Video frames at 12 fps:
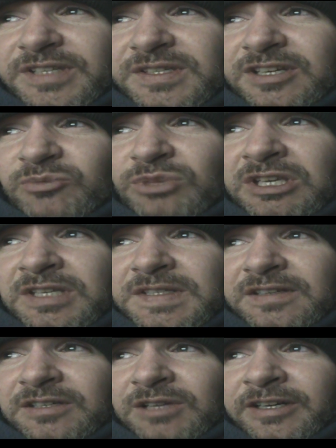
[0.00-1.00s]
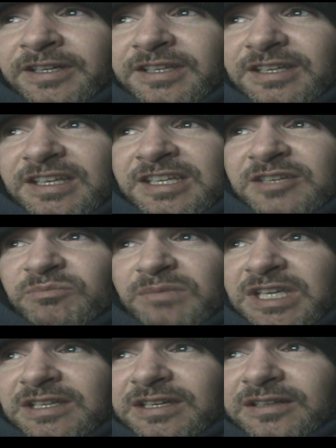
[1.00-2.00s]
it's going to be to, like, eating
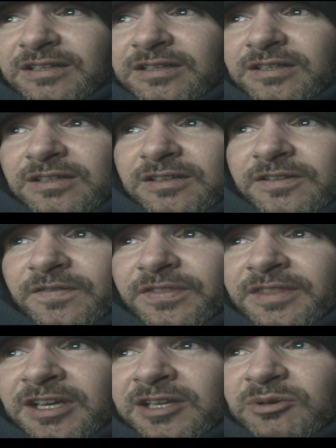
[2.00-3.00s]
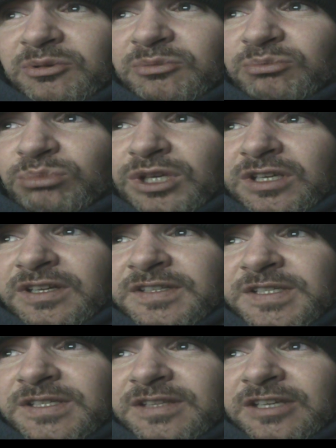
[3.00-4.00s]
meat. That
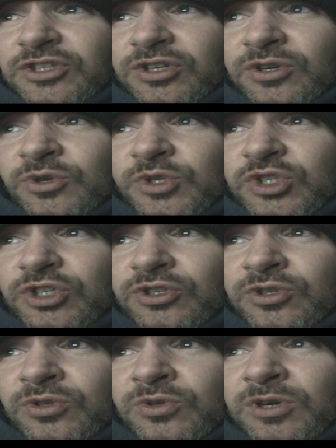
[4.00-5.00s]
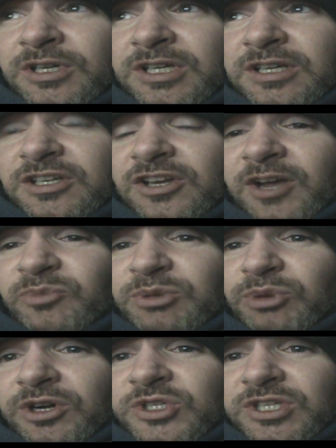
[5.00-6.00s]
because they chose to not be
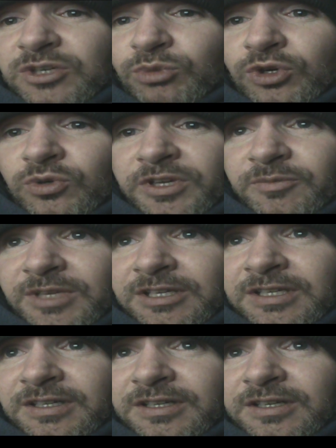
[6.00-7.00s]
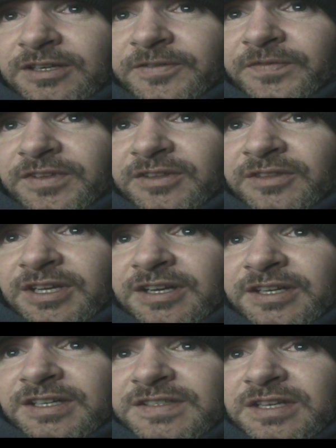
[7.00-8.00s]
personable with me, they're
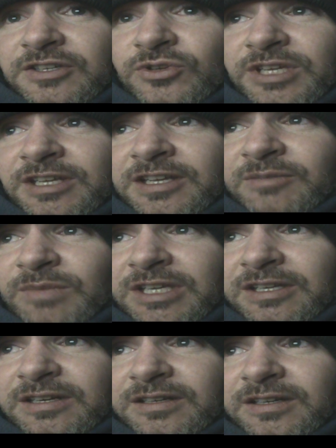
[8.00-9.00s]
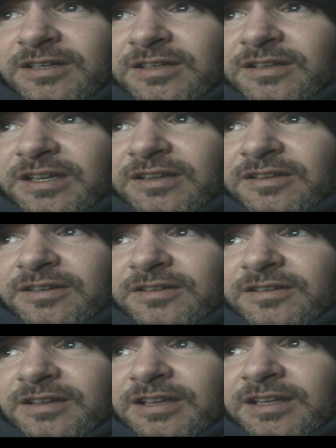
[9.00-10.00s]
going to continue eating meat.
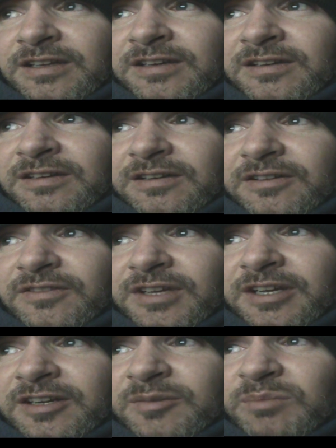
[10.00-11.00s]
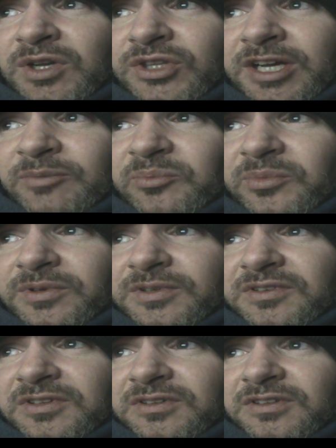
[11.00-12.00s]
And they're going to build up,
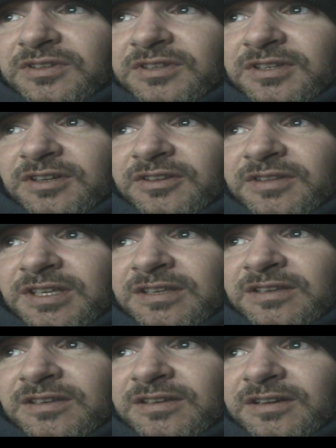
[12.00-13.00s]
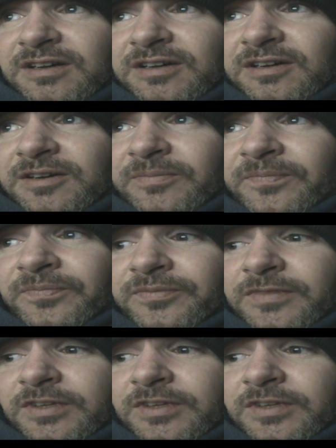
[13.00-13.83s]
you know, the